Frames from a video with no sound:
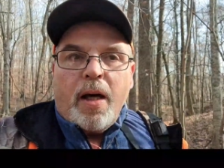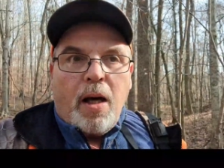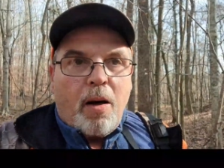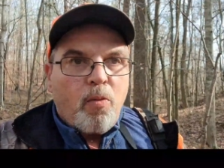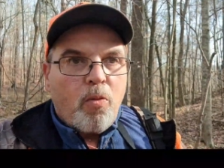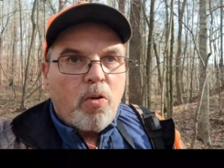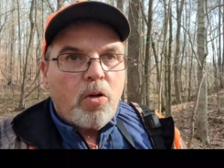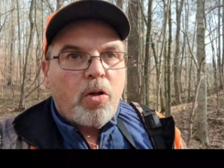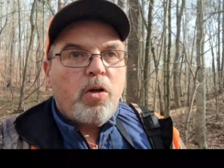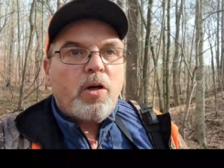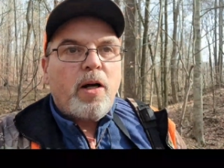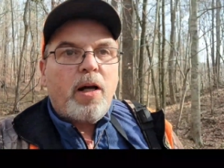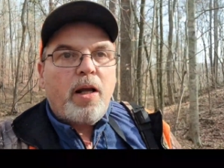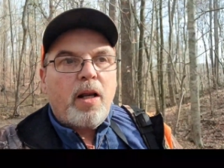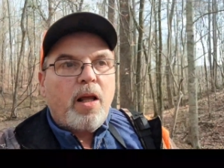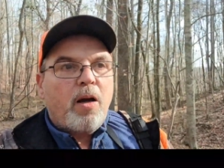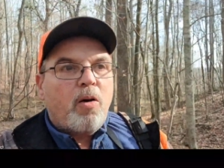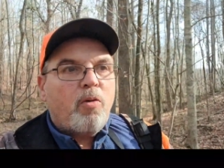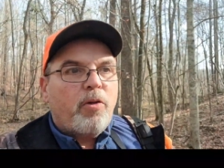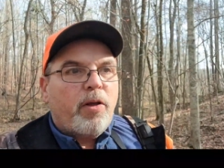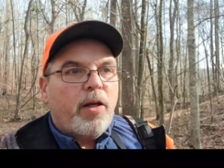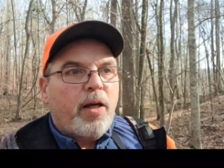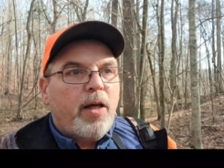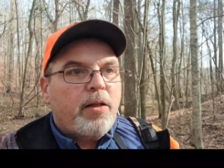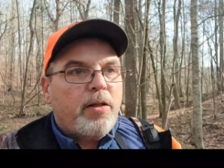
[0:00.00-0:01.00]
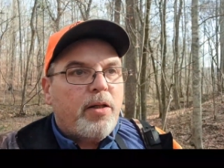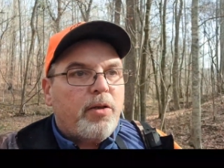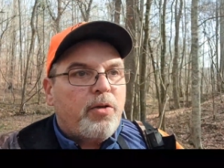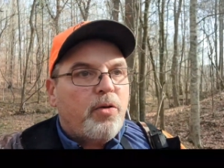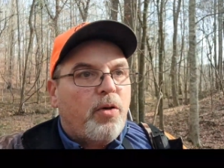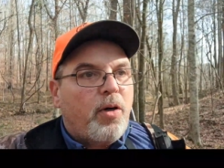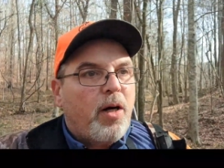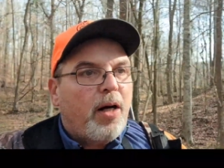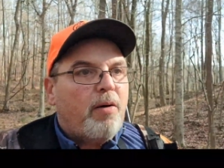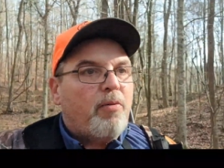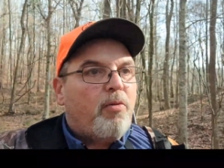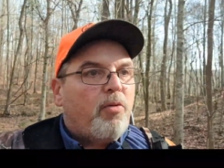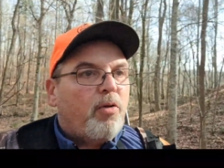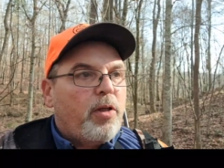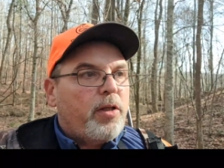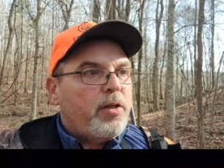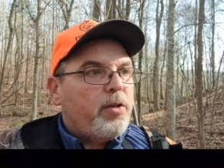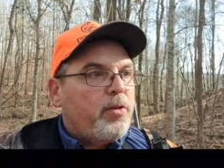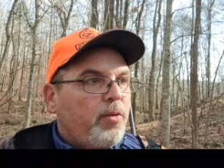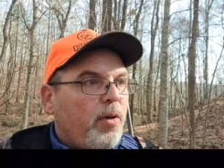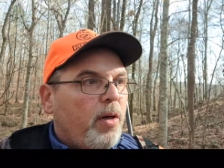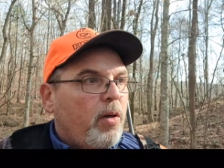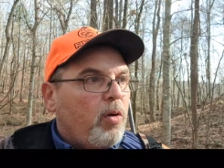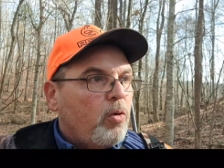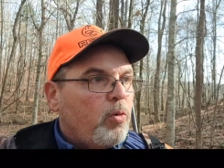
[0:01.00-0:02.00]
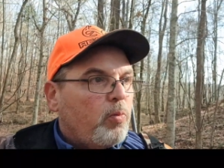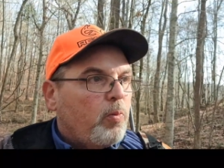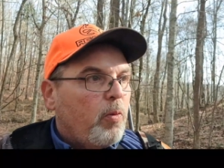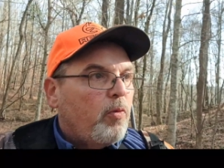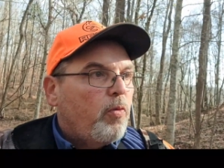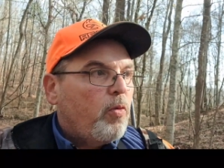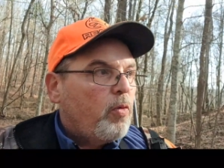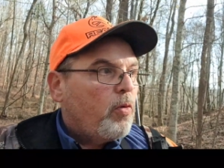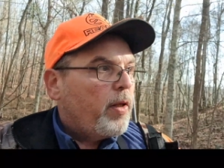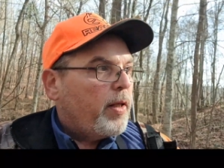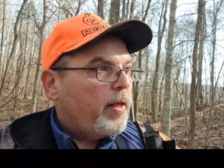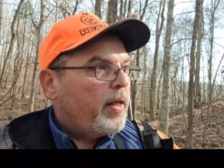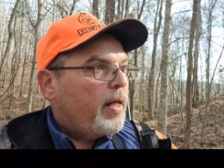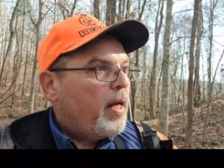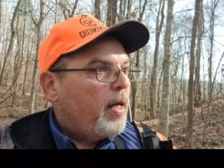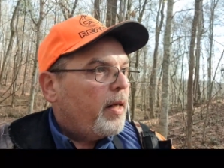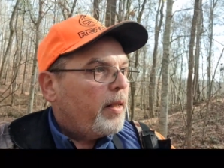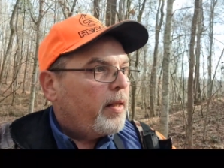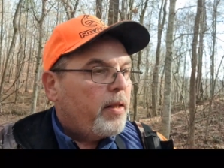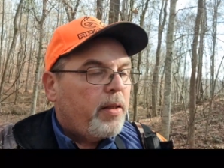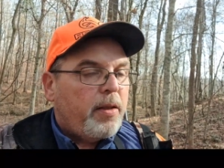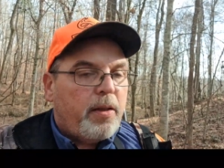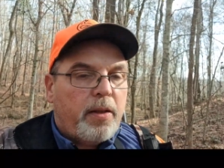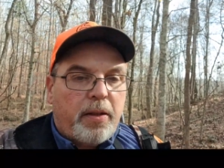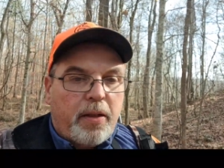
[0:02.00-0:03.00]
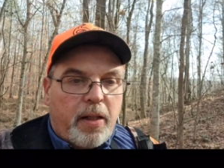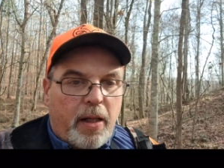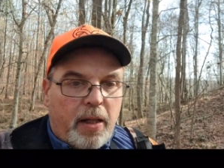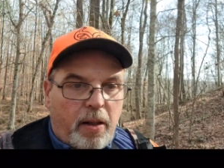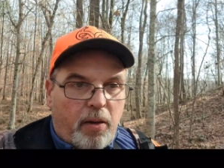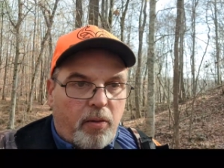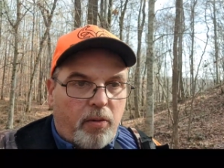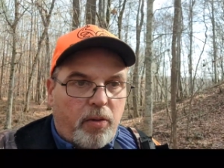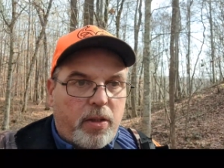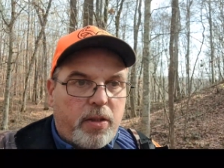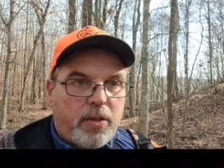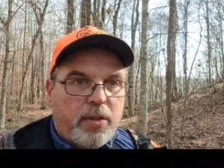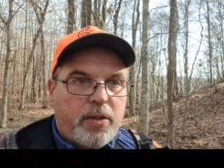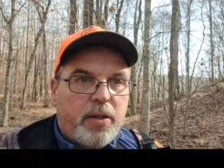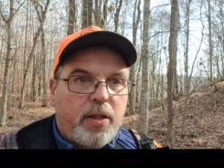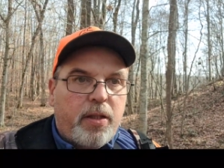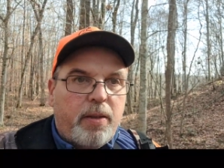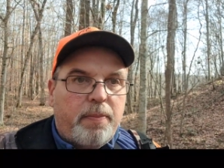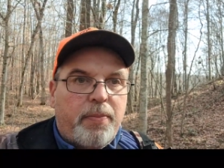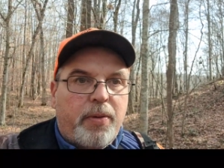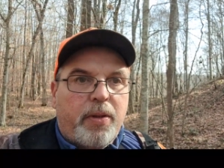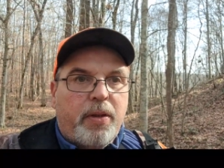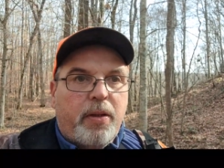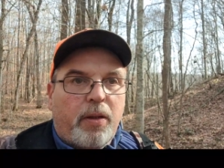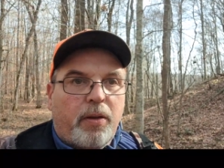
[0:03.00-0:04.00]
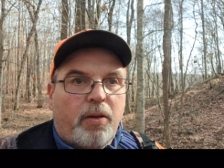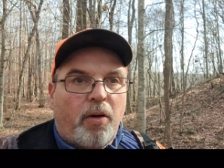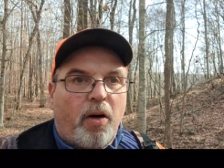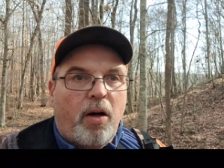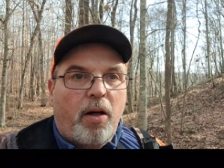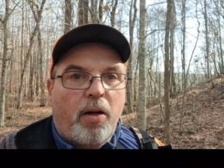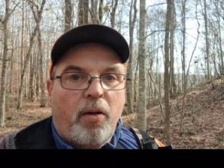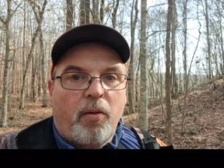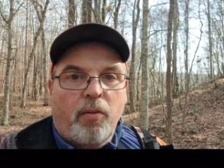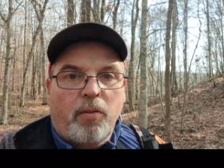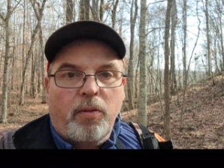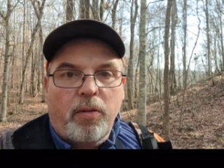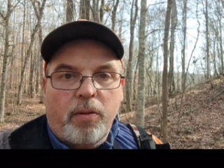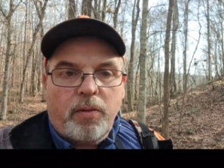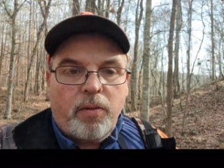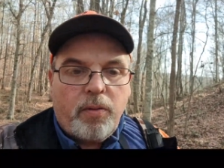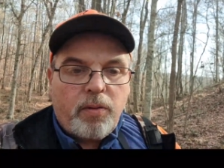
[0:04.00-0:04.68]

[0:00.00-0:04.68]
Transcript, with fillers: I wonder how long they had to travel these roads before they got cut down this deep in the ground.